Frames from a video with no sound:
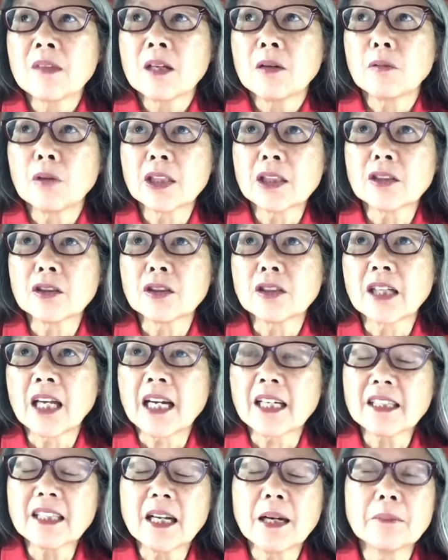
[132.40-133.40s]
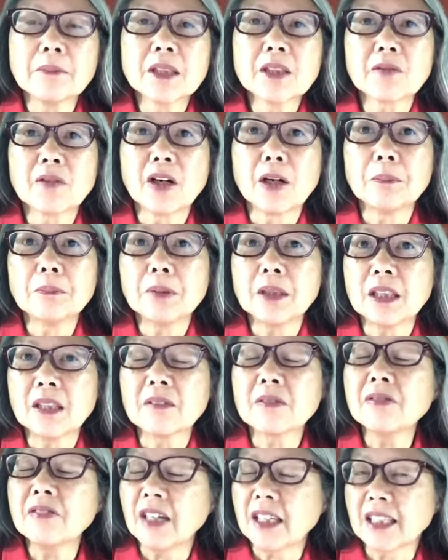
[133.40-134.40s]
whether that comes from being
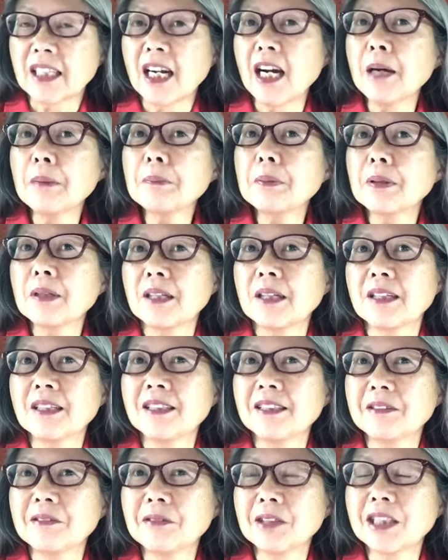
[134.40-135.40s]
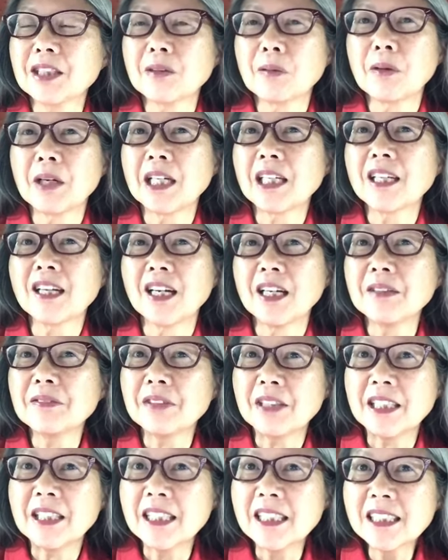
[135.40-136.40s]
fed up with the way life
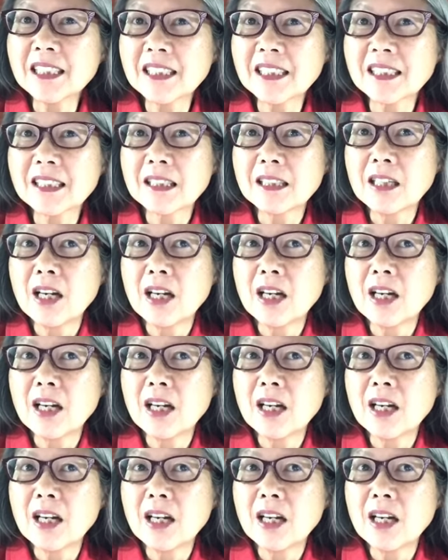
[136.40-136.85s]
is,